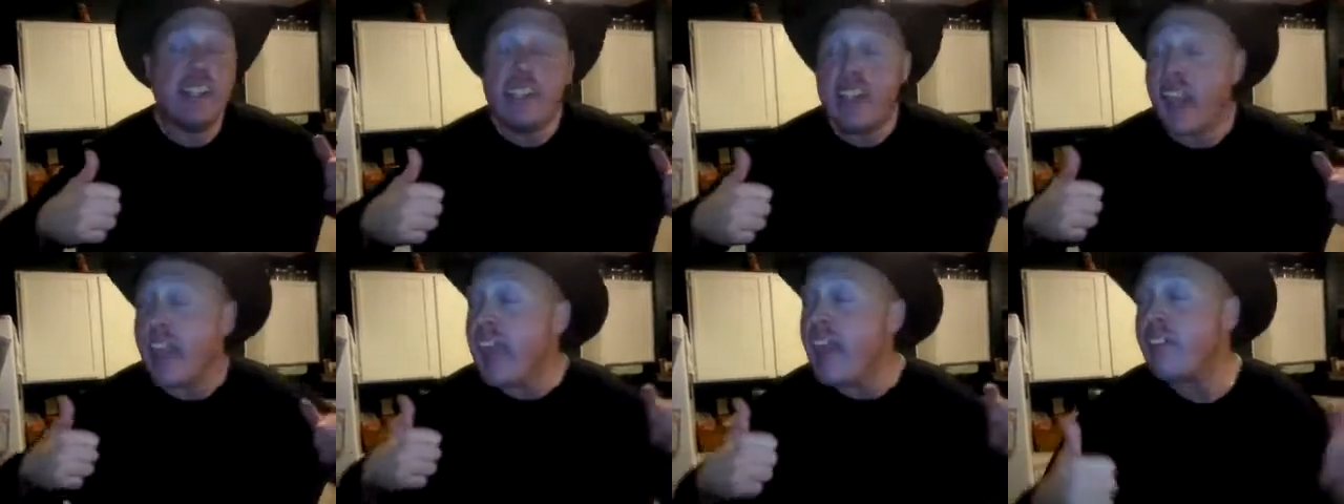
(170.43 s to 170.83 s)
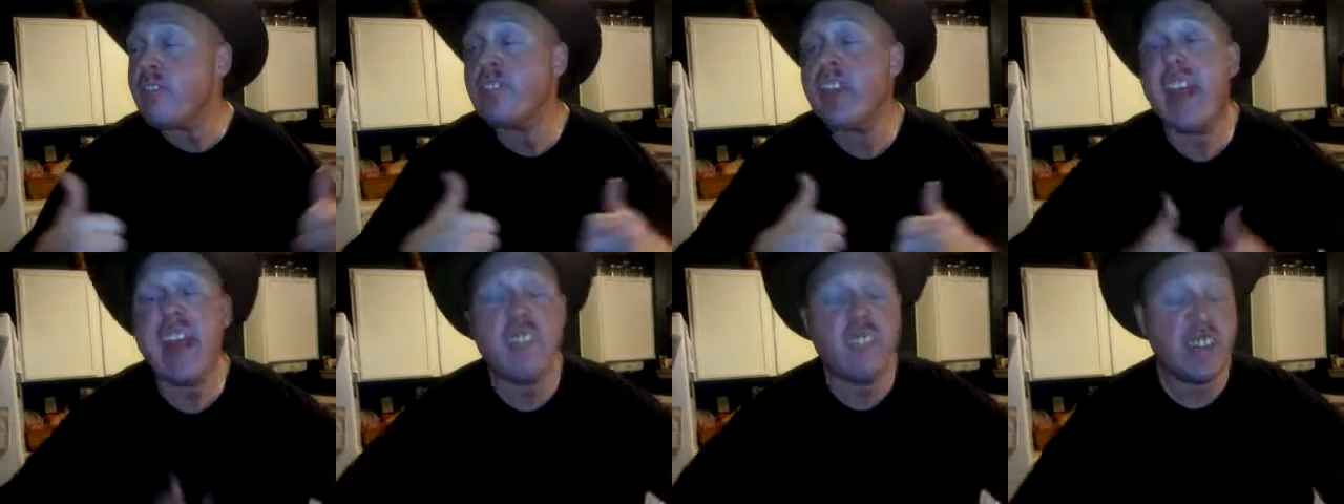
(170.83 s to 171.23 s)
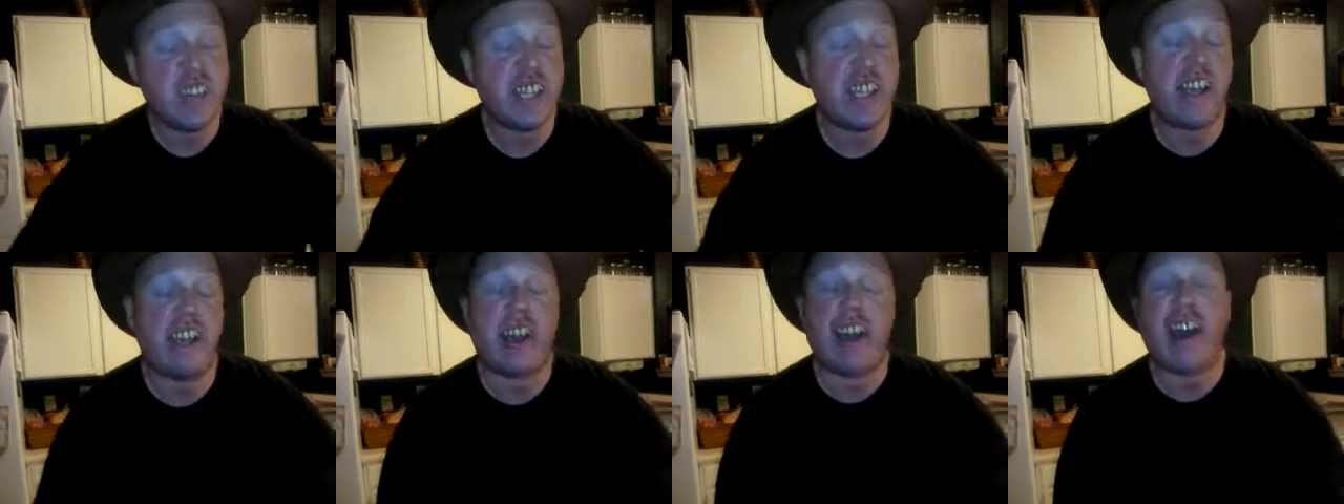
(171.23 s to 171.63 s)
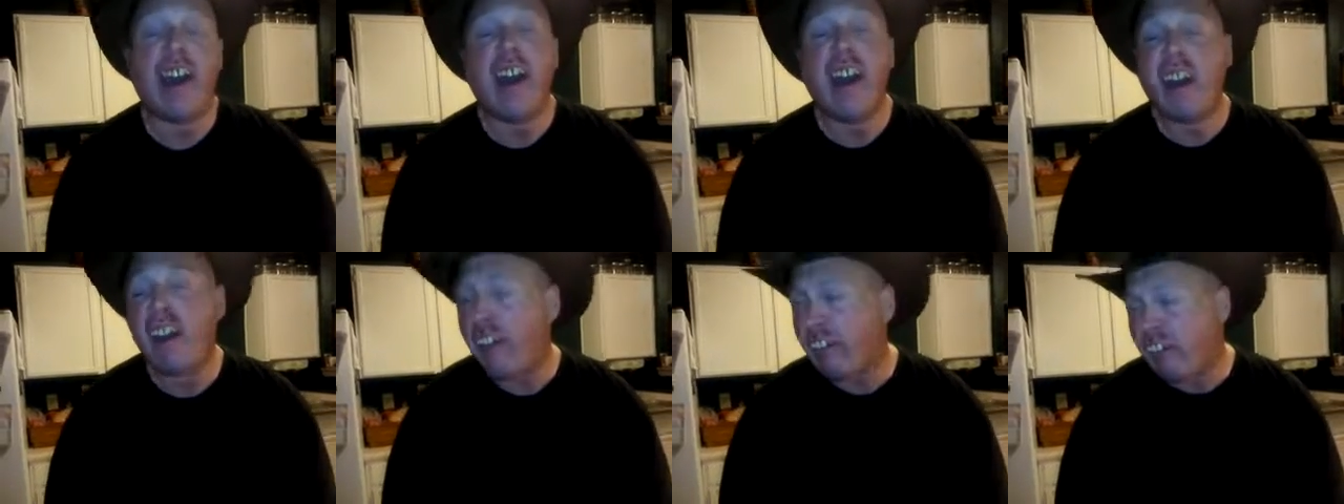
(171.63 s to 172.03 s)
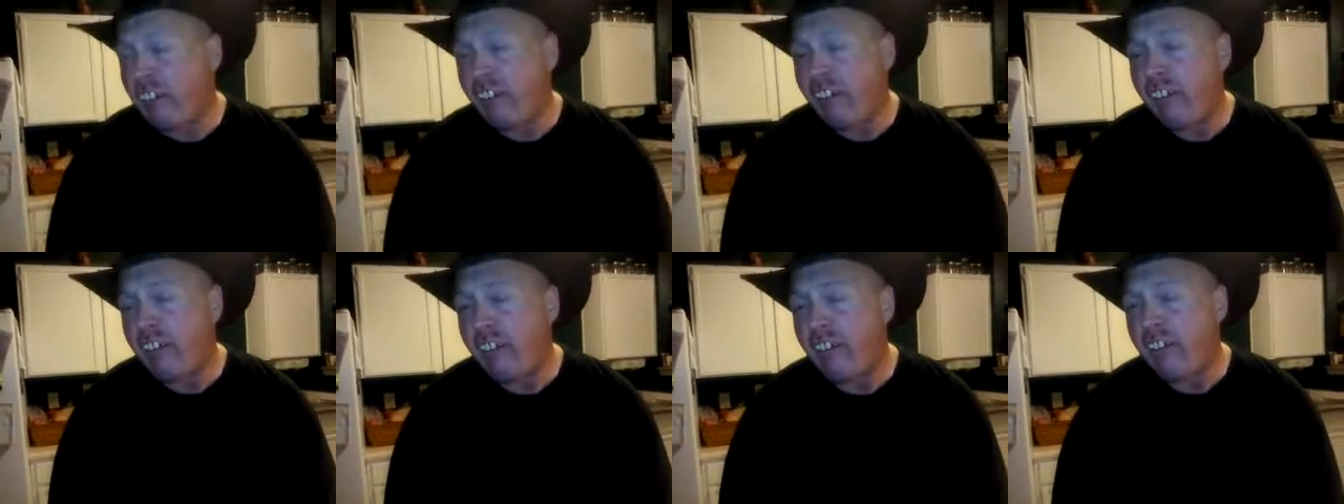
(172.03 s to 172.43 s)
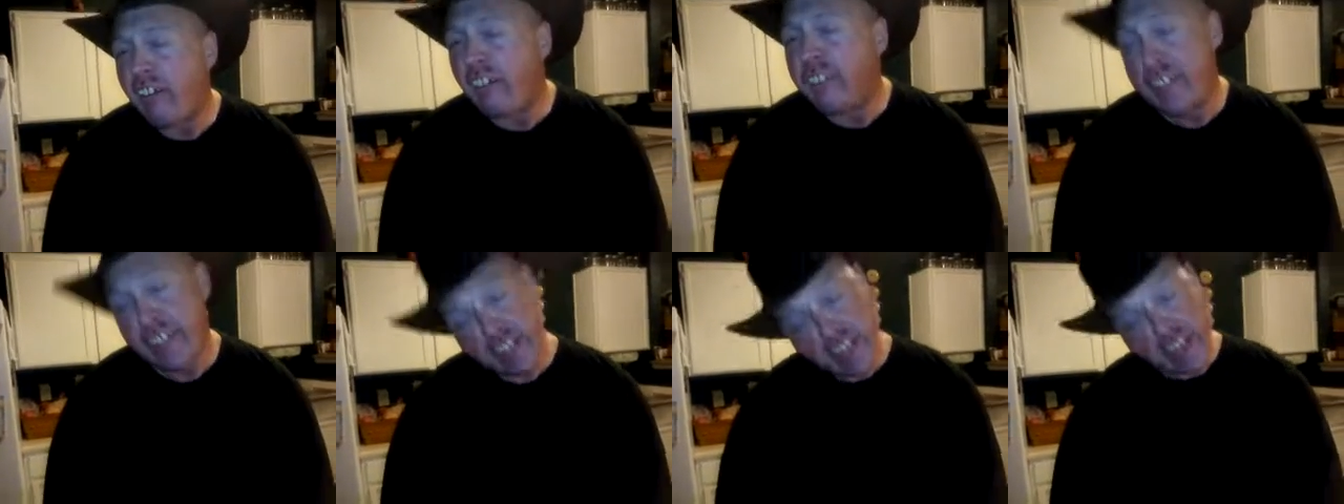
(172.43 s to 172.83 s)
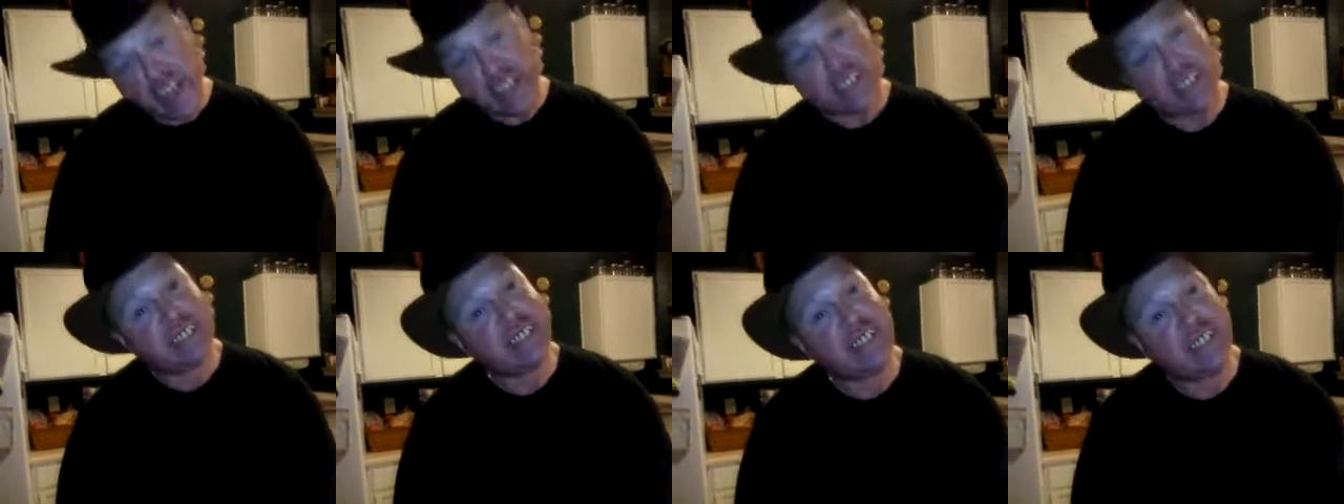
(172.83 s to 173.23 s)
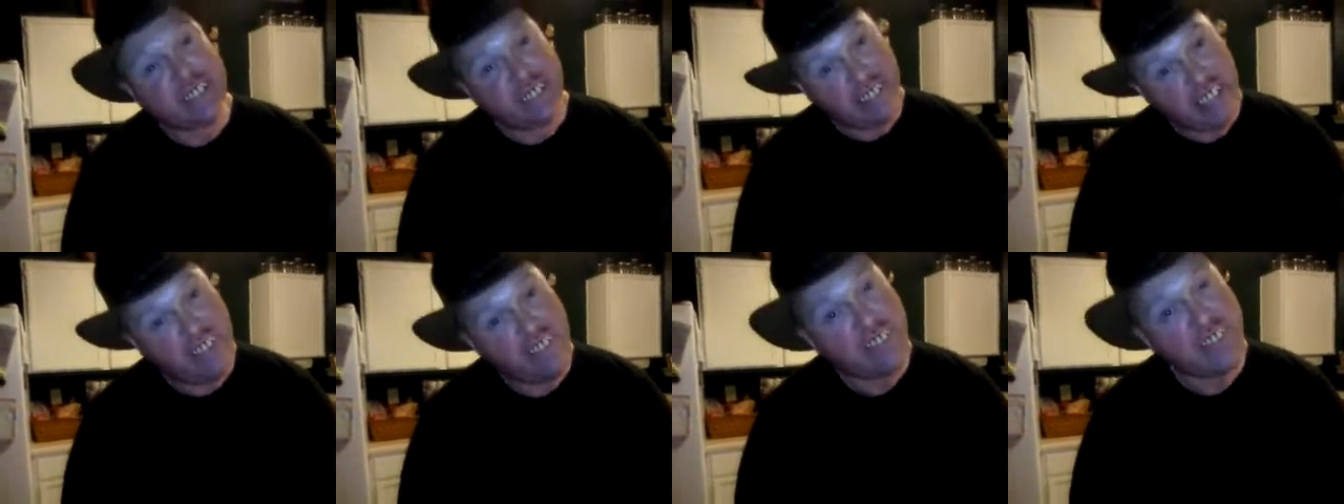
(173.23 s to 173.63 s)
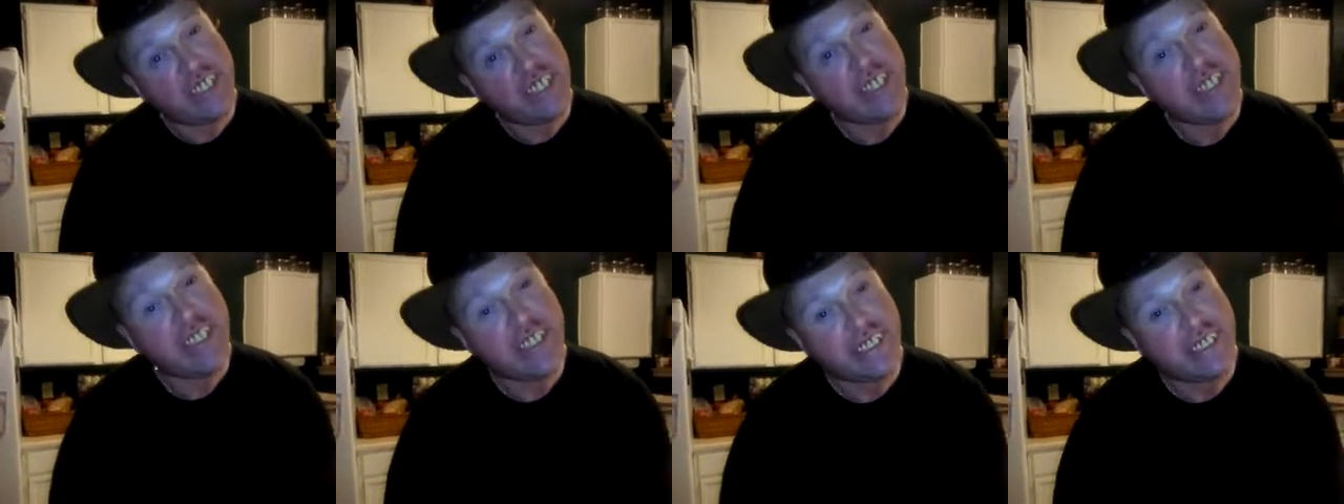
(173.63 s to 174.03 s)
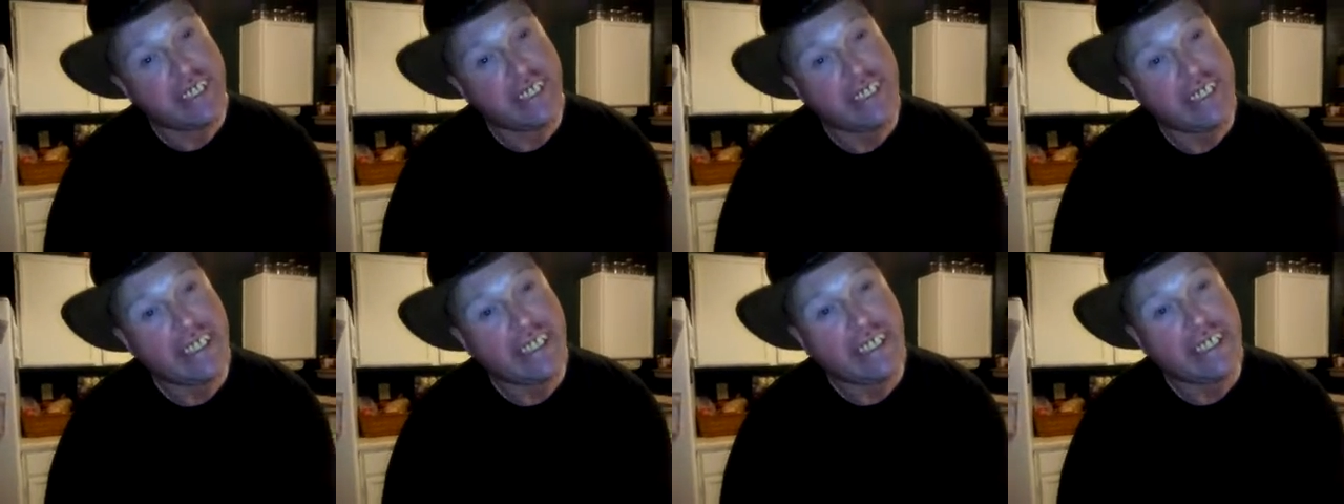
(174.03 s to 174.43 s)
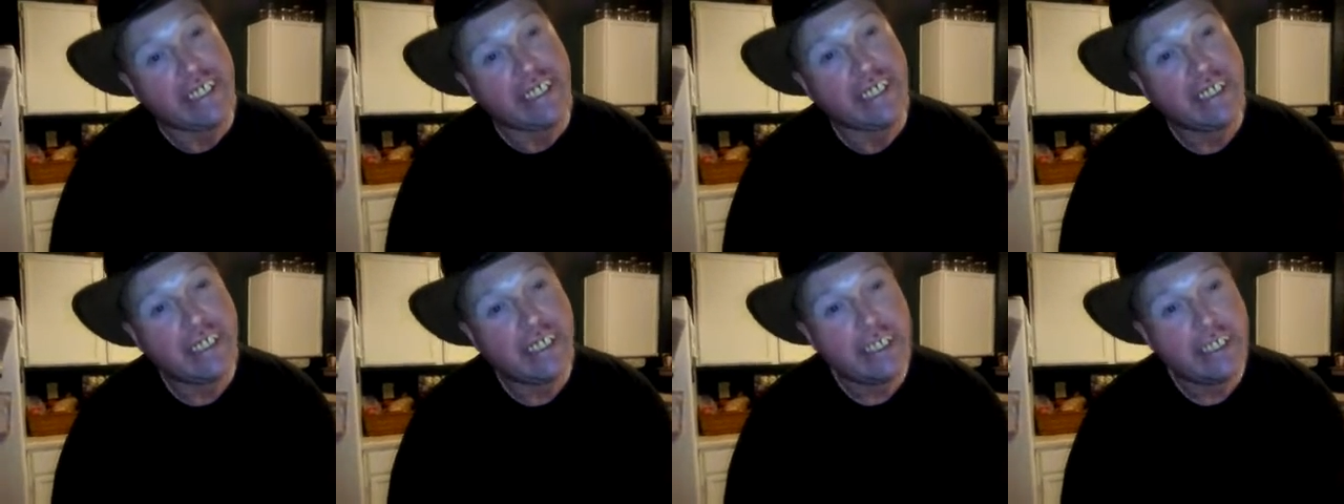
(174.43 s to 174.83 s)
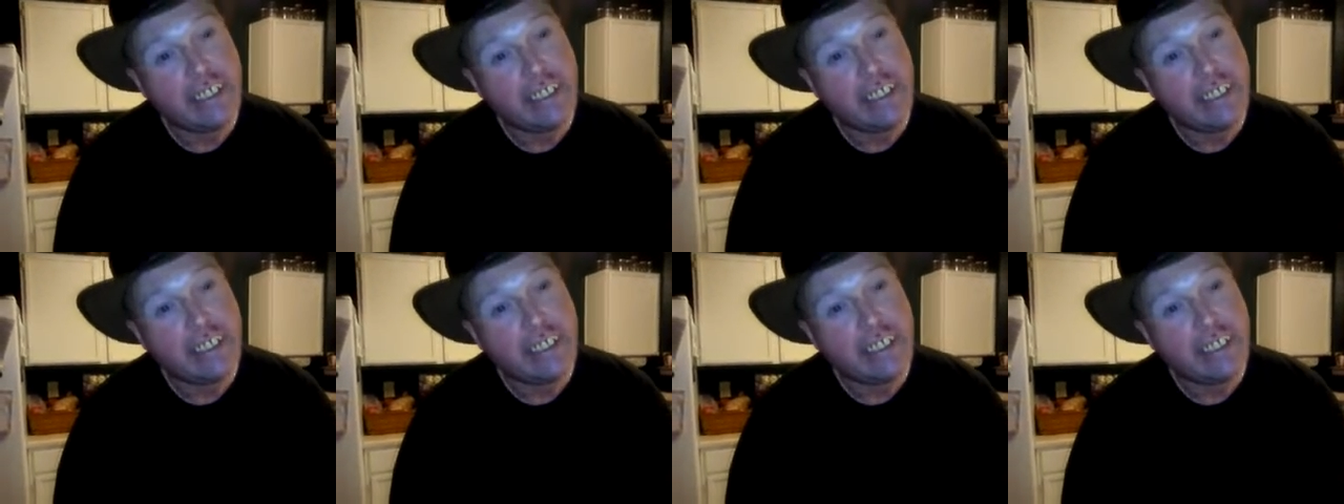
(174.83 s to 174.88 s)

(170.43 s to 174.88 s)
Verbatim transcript: him giving you all the answers that you ever did need.